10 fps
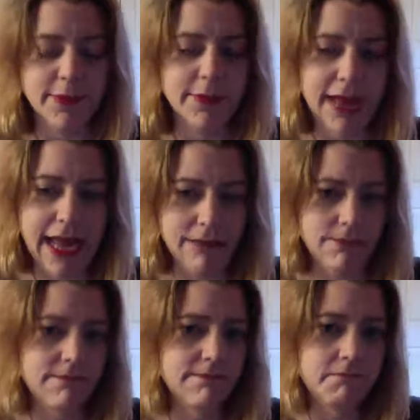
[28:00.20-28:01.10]
game
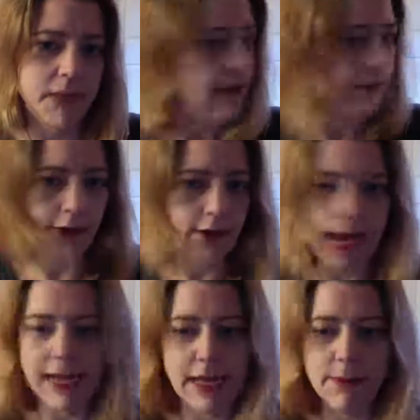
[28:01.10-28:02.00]
ever,
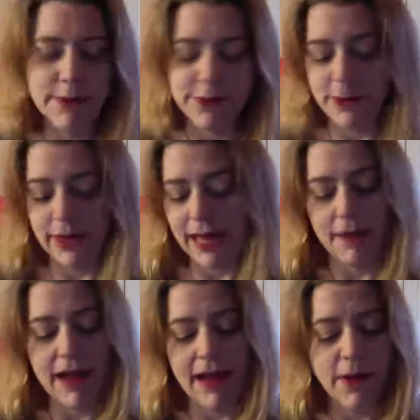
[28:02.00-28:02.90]
any Persona game.
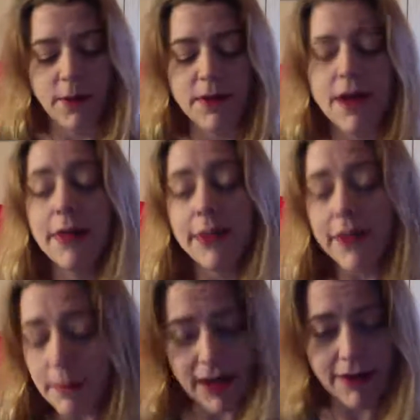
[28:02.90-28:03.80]
I know nothing
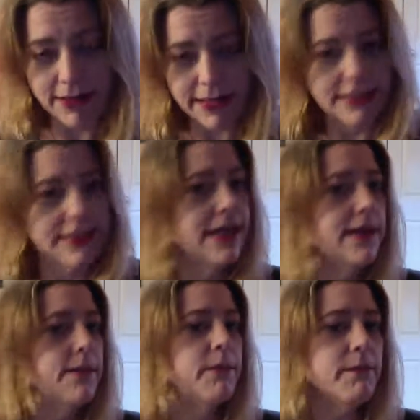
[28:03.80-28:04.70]
about it.
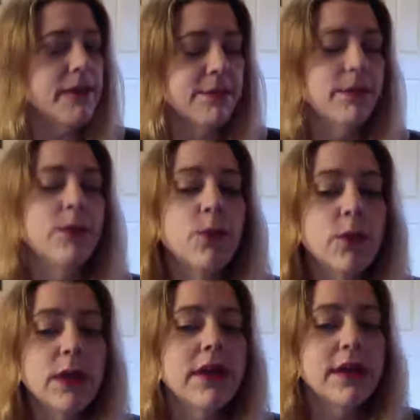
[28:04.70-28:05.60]
But people
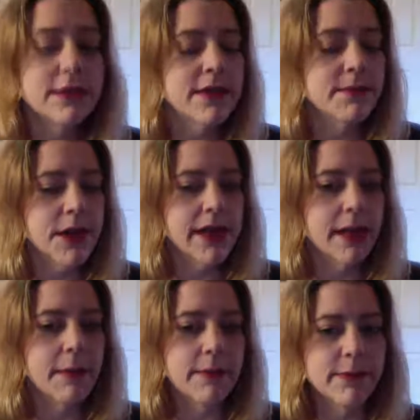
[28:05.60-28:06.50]
will not stop talking
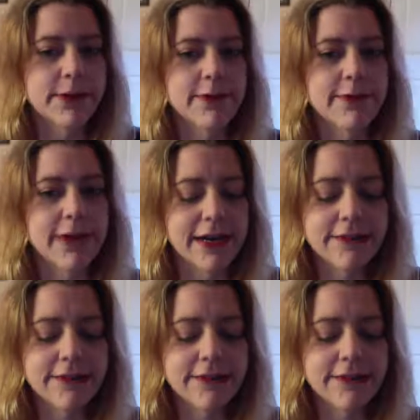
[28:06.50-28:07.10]
about Persona 5.